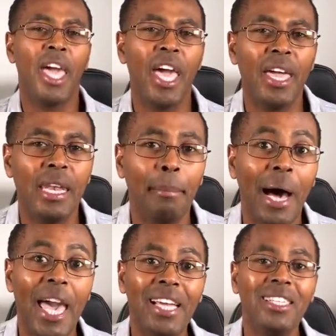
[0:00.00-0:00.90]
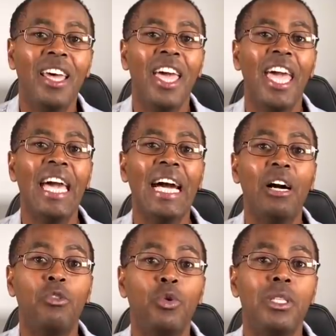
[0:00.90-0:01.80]
H number eight, hang
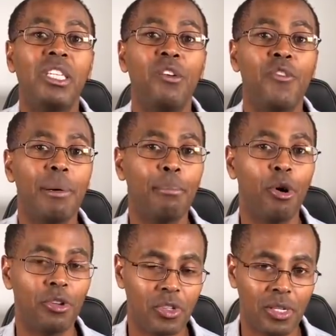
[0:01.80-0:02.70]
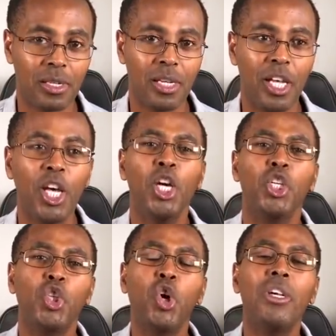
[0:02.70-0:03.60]
out with different boys.
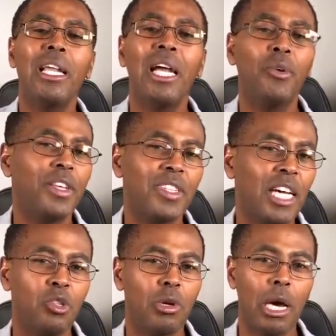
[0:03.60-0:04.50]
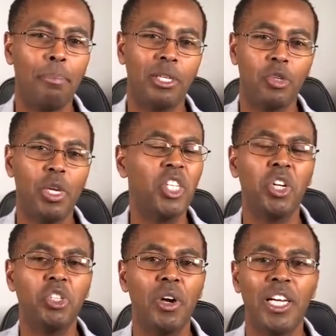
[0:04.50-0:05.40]
Don't allow this guy to carpet you. He's
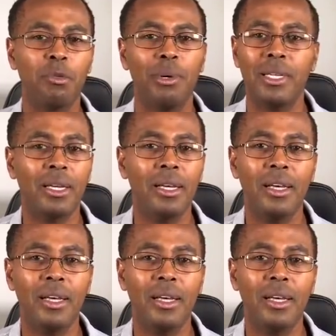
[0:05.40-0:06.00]
not your husband.